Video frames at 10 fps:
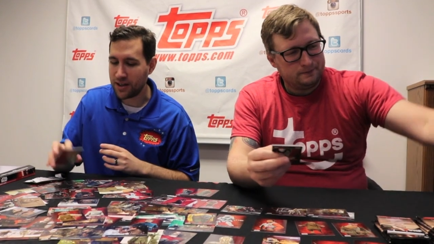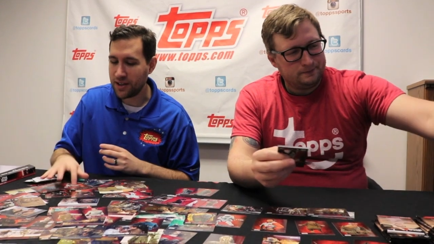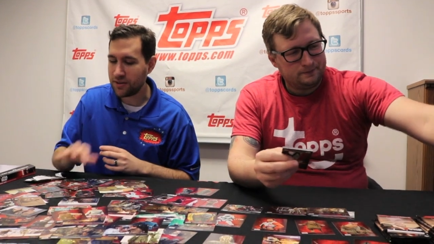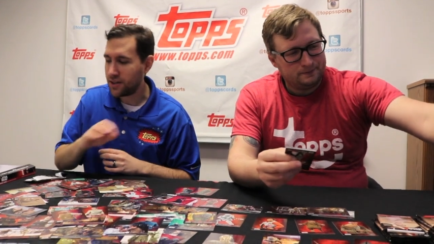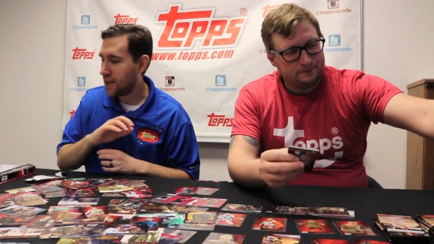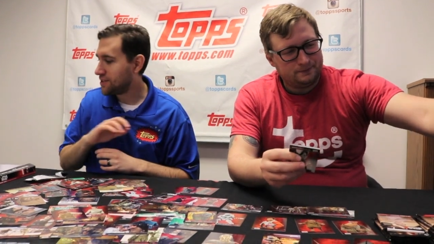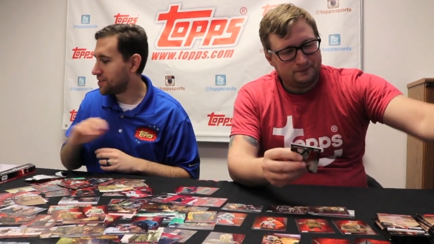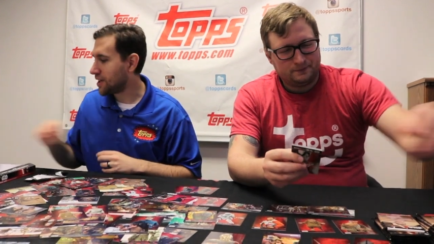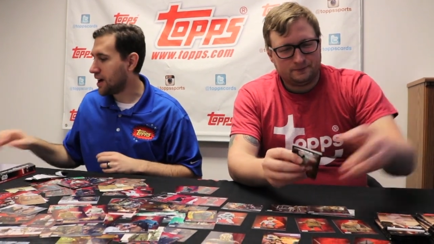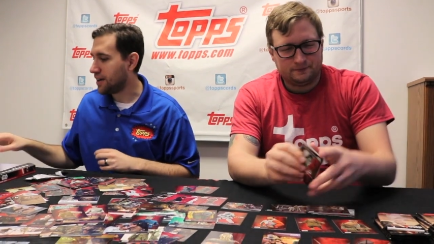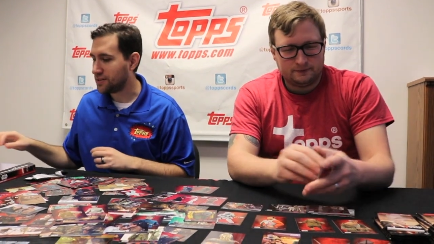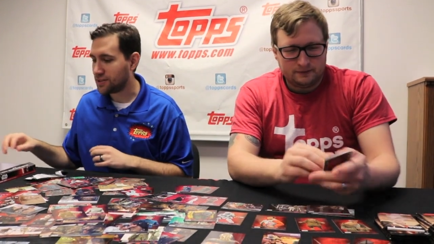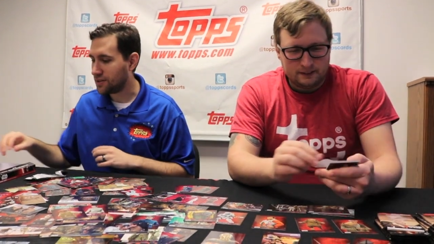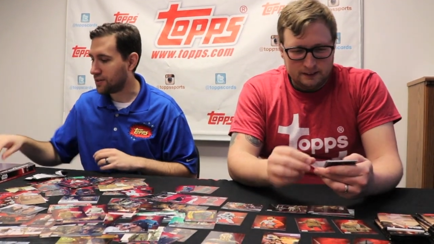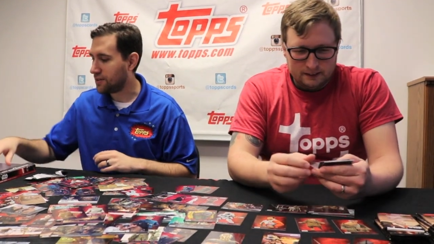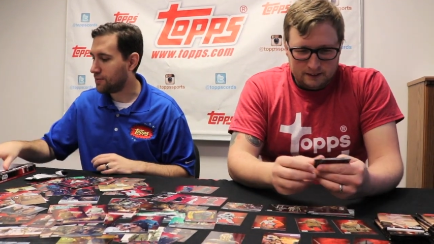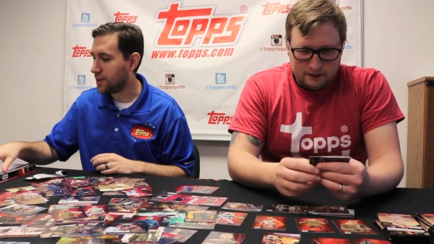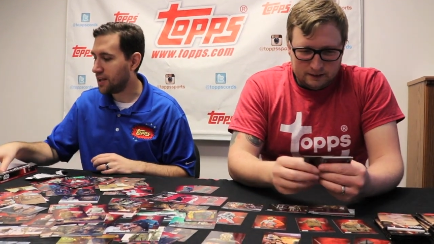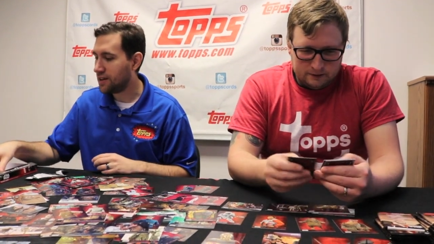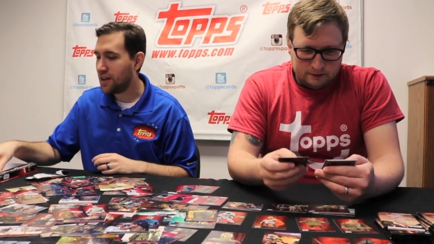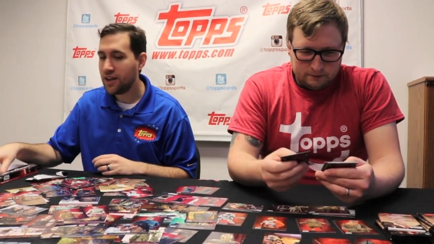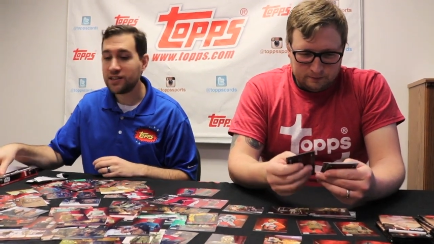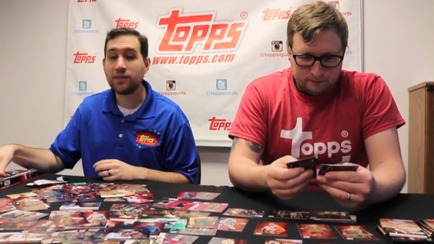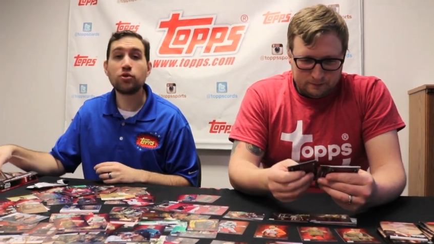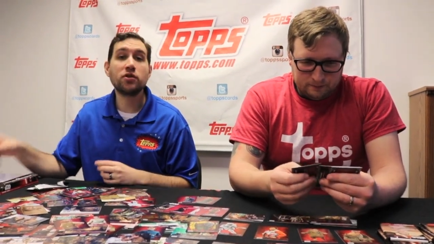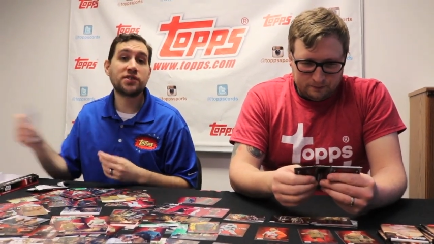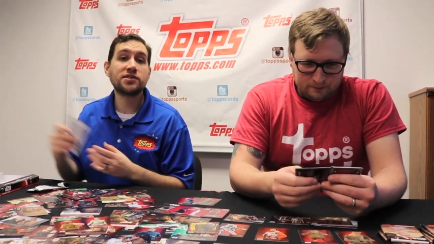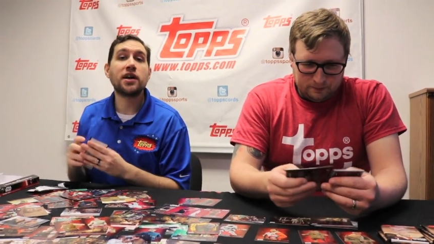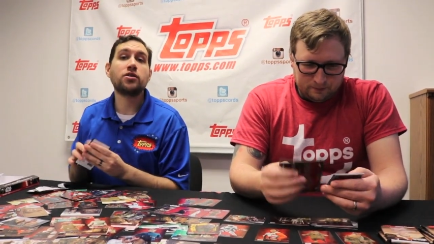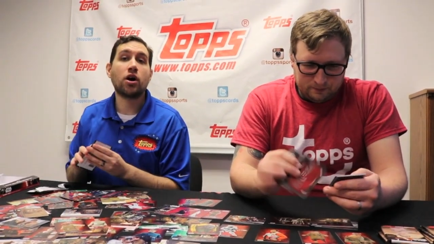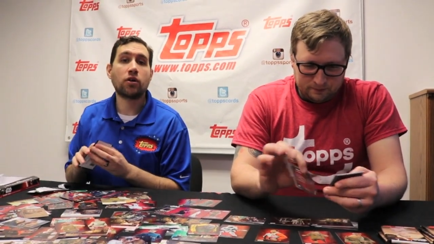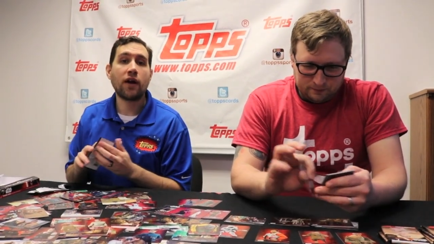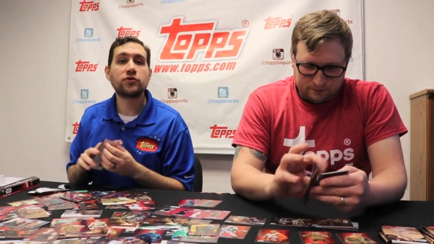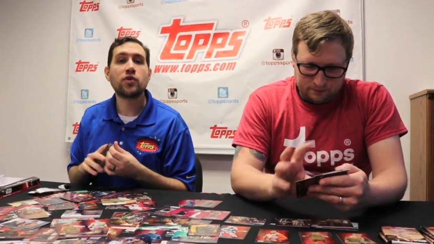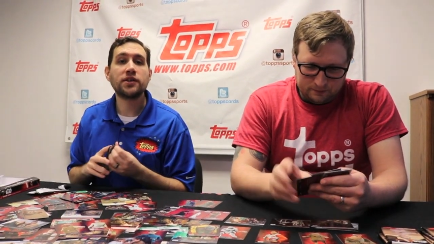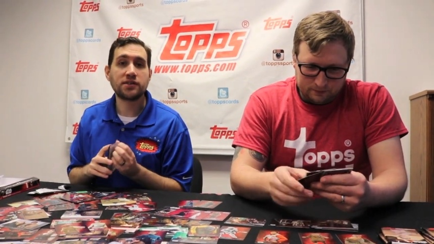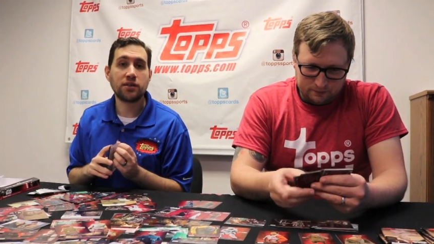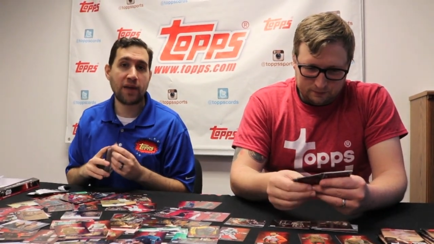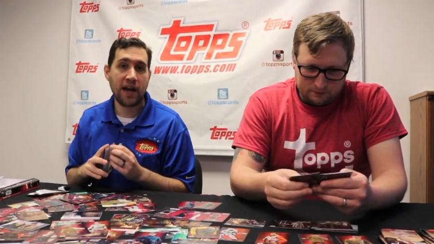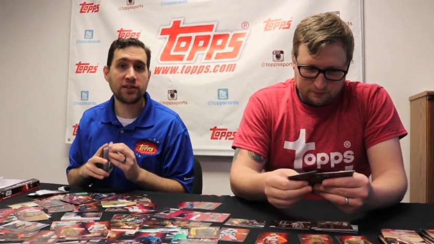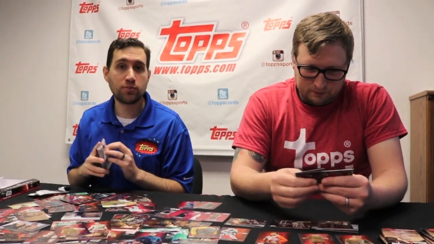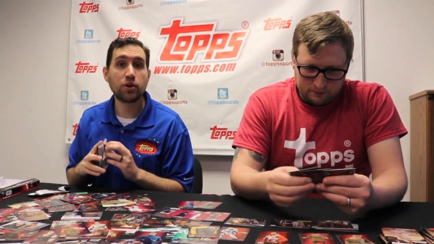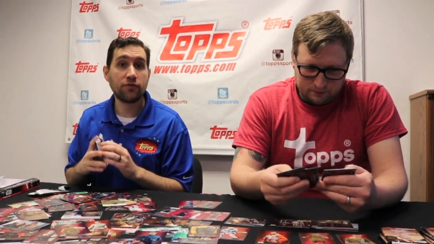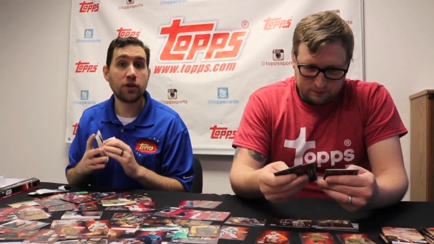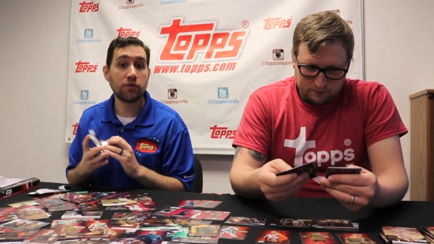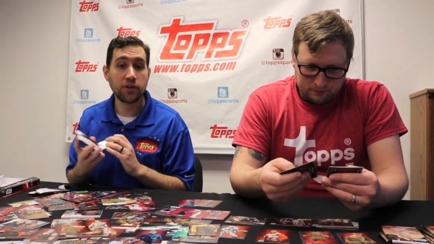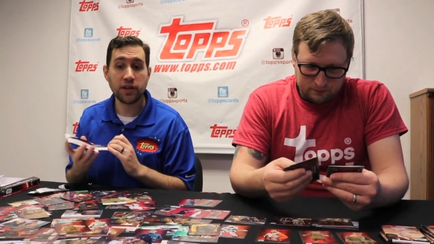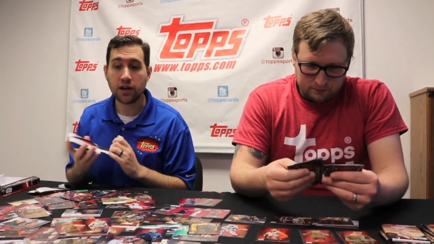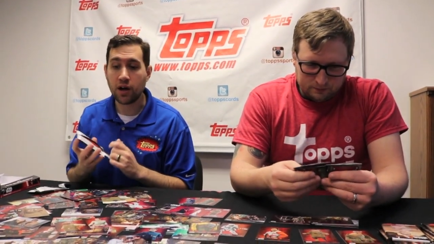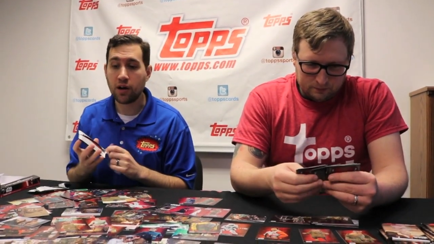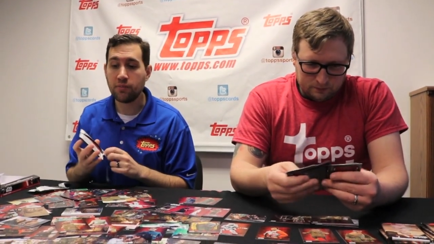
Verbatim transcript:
Speaker 1: Con, and they are the nicest guys. And Tim Rose has signed autographs for us in the past pretty frequently.